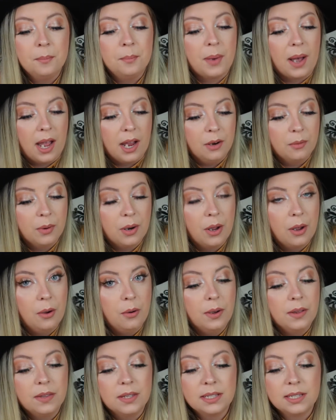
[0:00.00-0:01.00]

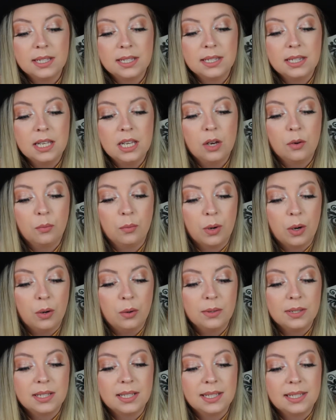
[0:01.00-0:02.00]
Biro, this is the
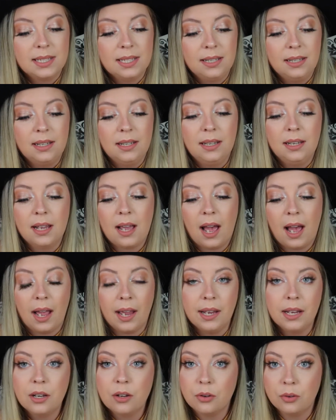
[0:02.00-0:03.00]
Rose Tea
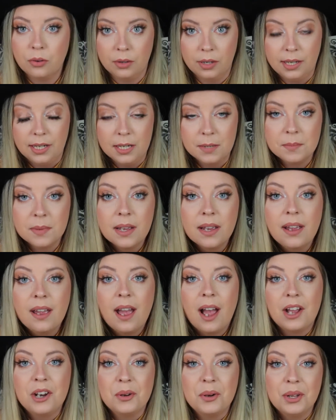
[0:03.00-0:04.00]
Eye Cream.
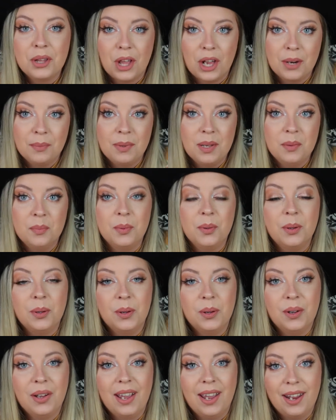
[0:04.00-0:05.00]
I know a lot of
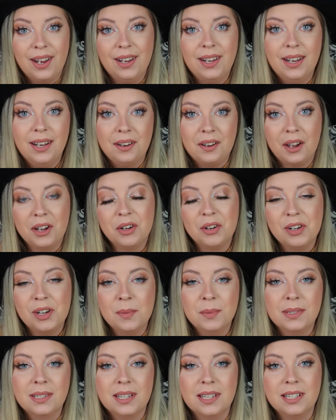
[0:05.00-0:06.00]
people hate getting eye
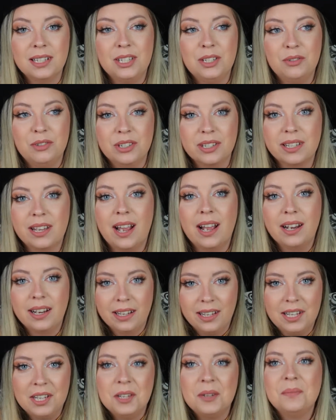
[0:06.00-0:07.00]
creams because you just kind of
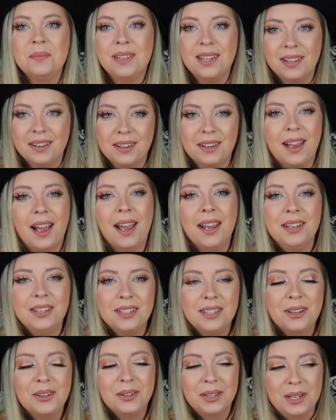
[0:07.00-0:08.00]
keep getting eye
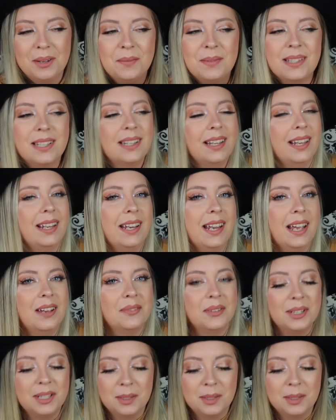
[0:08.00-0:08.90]
creams in like every